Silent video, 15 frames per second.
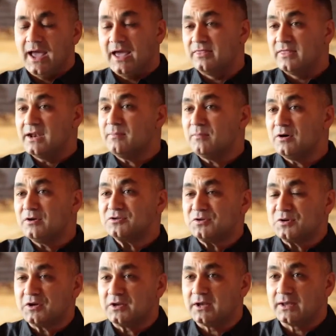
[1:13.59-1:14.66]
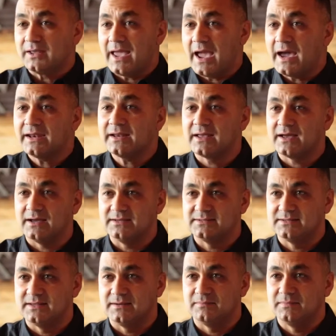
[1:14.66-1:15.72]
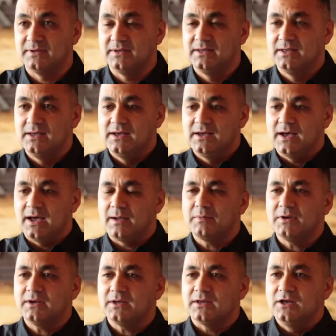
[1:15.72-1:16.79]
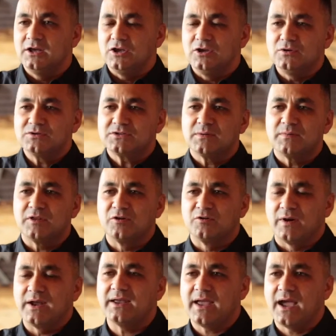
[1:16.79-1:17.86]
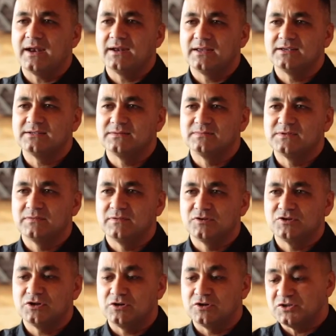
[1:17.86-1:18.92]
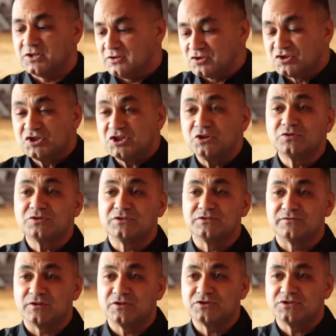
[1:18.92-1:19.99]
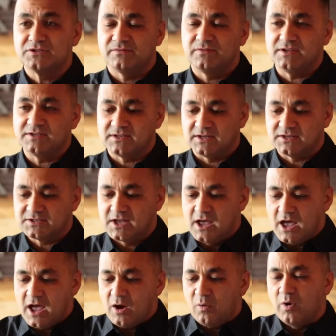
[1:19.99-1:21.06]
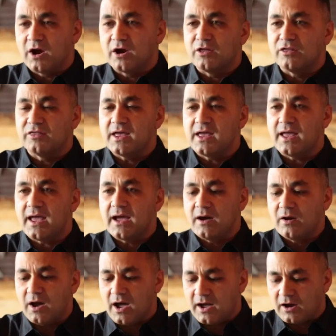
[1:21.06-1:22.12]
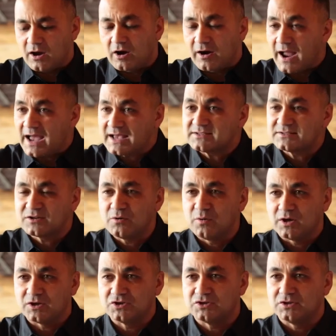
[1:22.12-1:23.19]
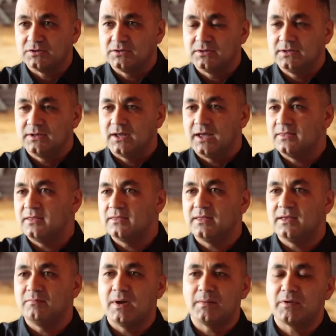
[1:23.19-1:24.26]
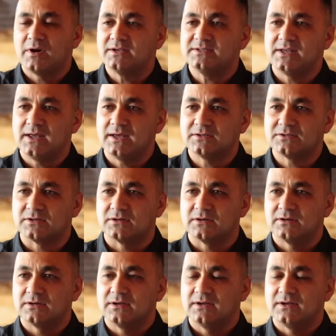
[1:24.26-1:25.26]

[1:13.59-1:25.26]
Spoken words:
And then I'm also going to catechize them. I'm going to use some of the great catechisms of the church, and there's children's versions of these things where they are asked a question and then they memorize the answer.